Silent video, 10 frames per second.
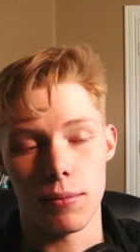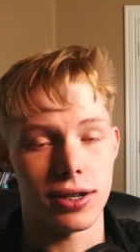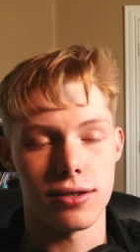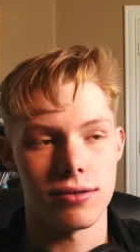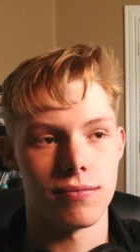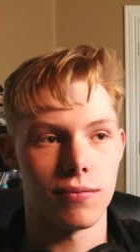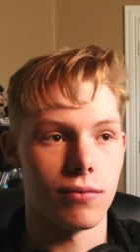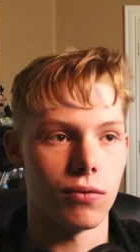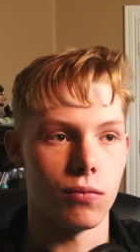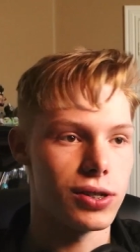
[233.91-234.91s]
I mean, it's
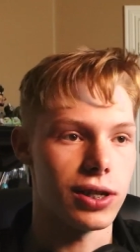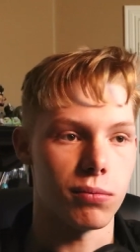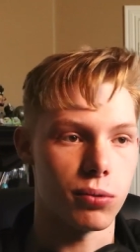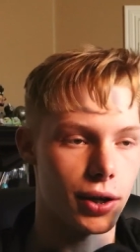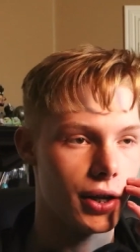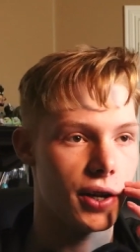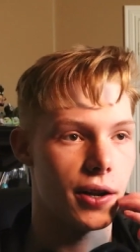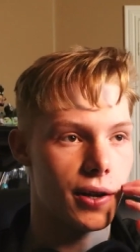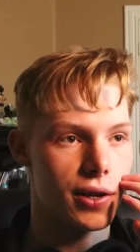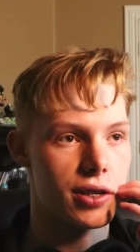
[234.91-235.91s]
still pretty
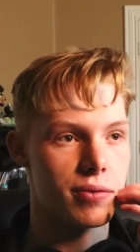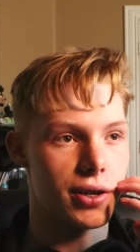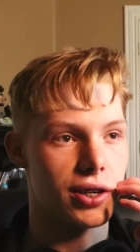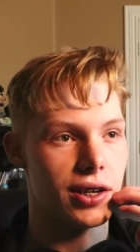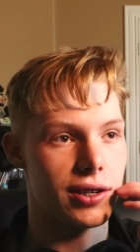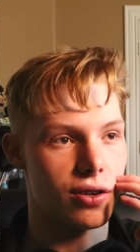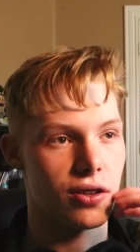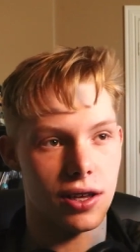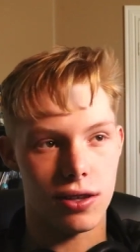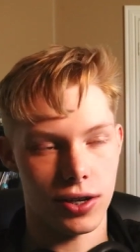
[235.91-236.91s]
good, especially because
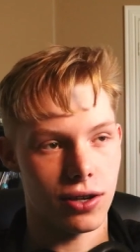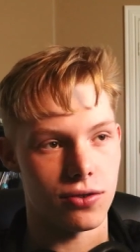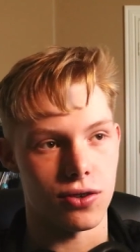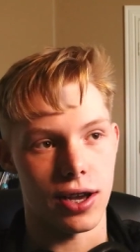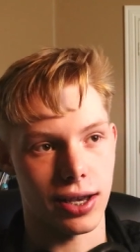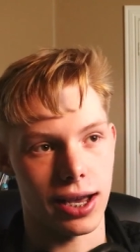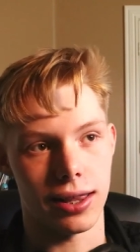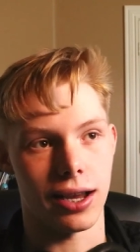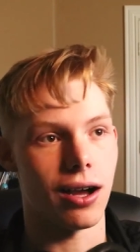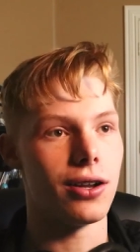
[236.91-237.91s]
all the other videos are now at
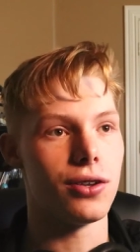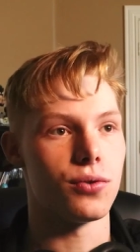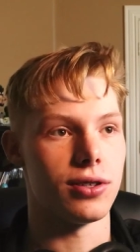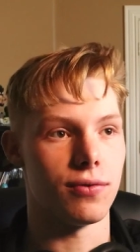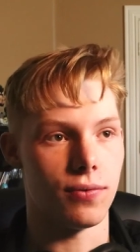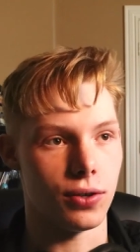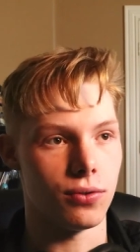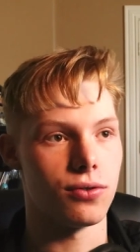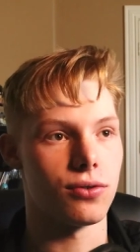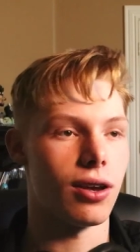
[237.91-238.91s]
like hundreds of
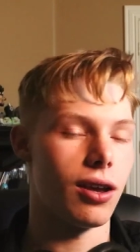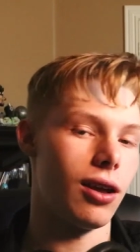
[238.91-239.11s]
views.